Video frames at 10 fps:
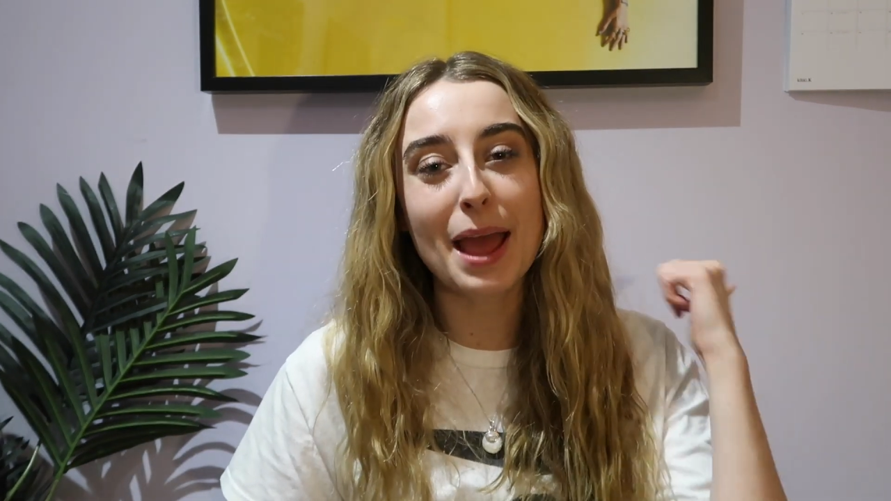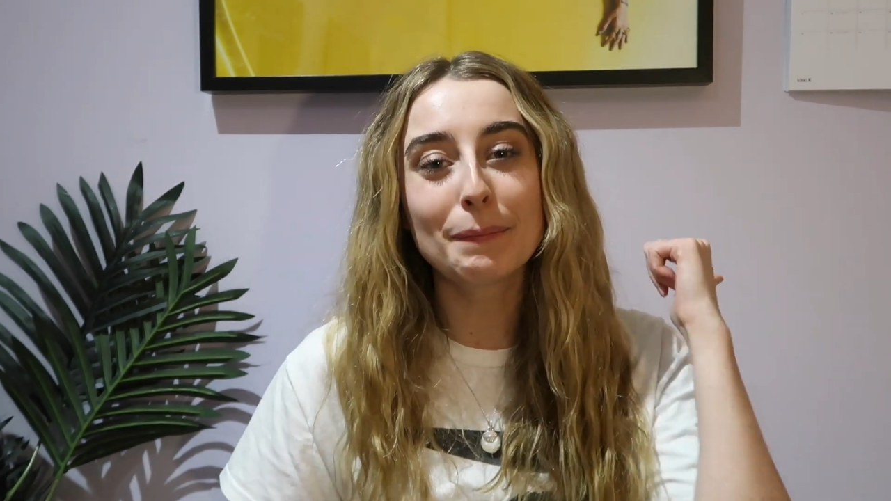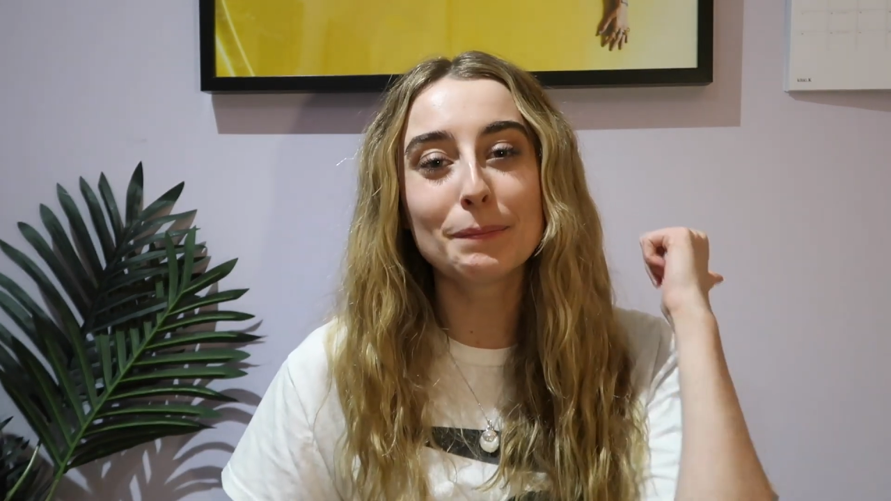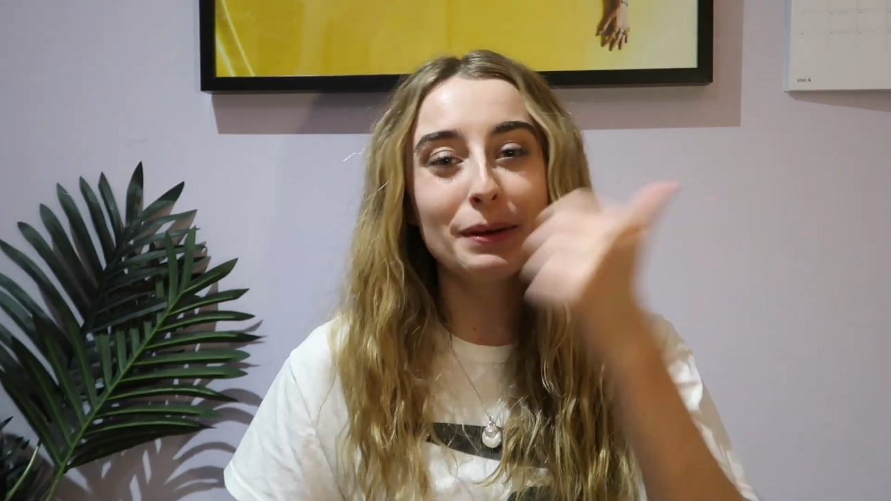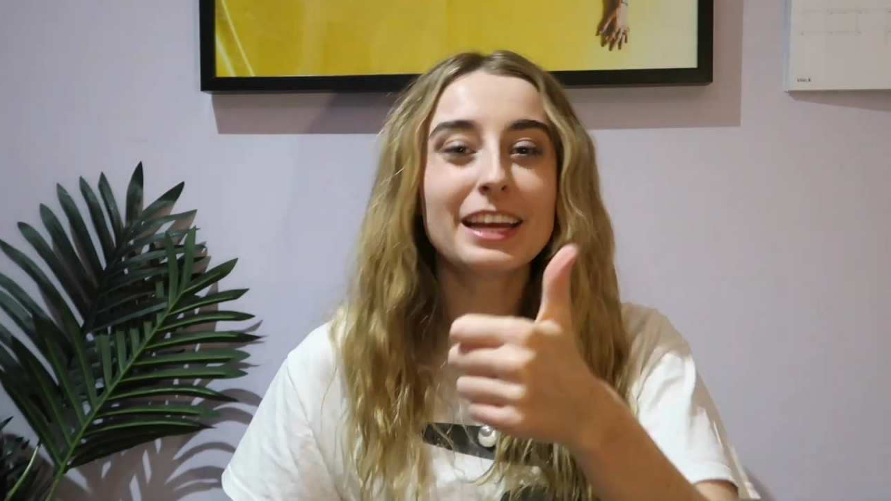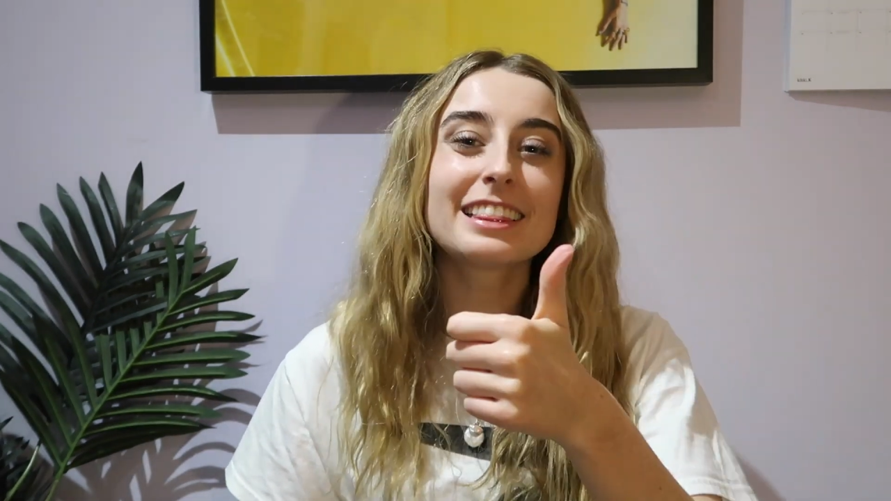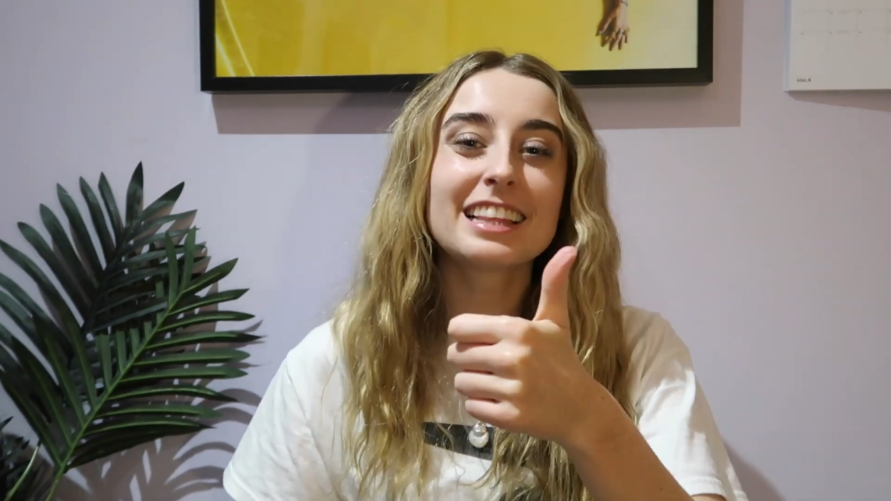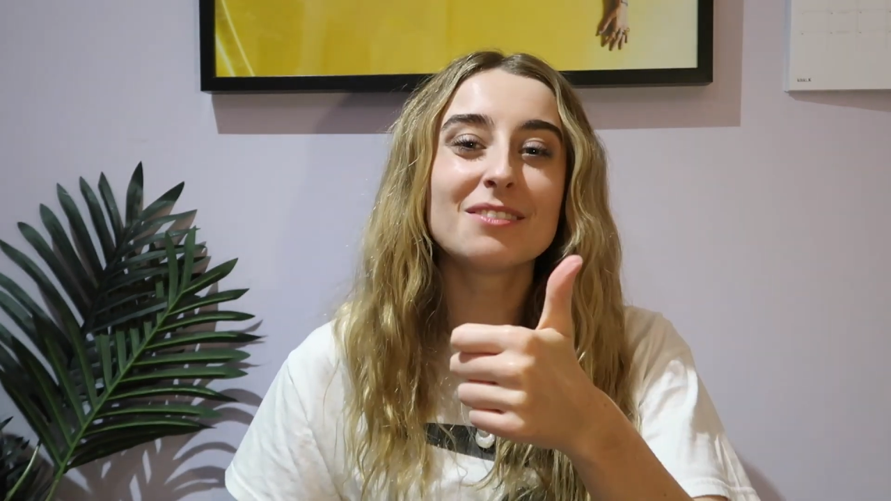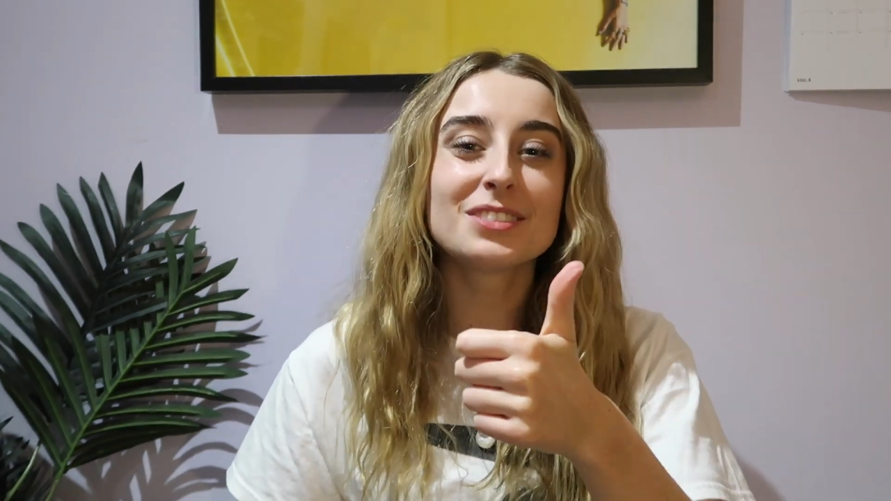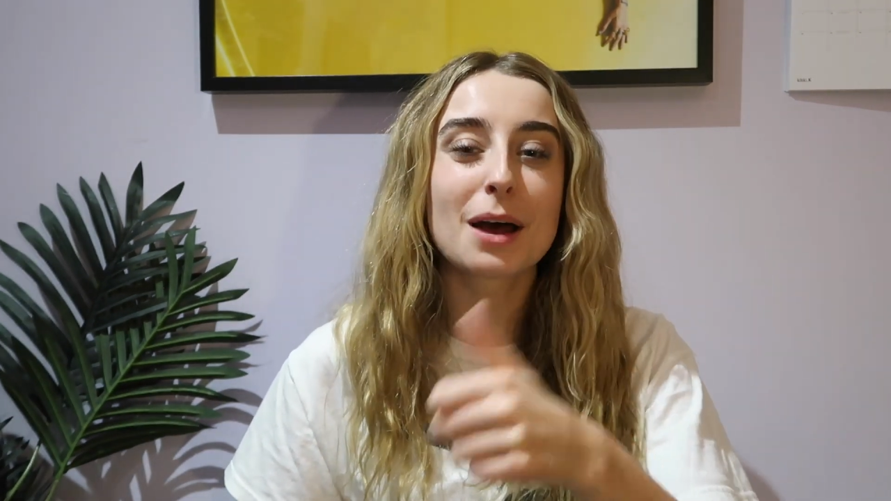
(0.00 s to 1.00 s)
a big
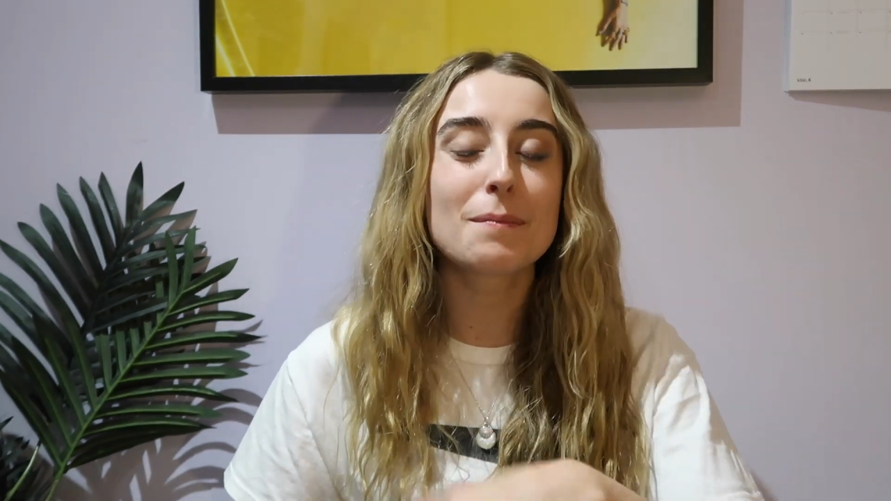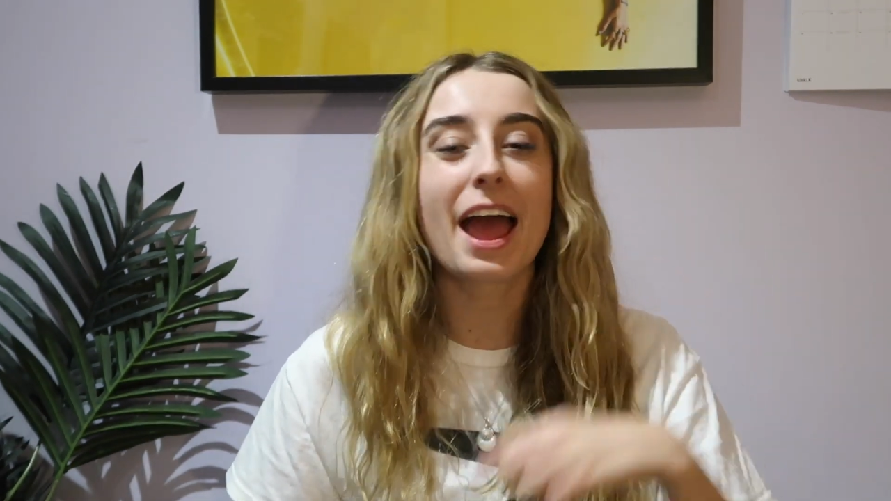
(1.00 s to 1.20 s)
thumbs up